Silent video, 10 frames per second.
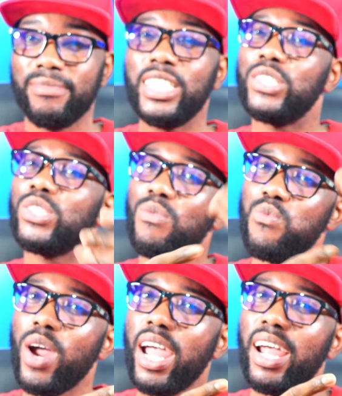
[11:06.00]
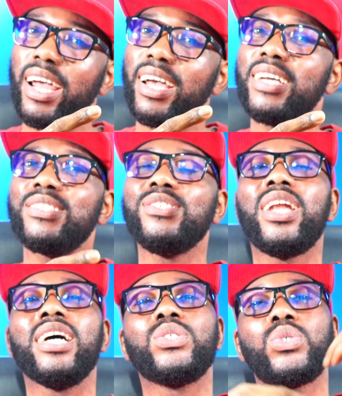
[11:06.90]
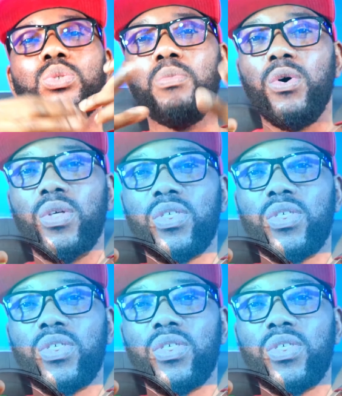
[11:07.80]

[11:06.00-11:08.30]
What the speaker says: The software is not as smooth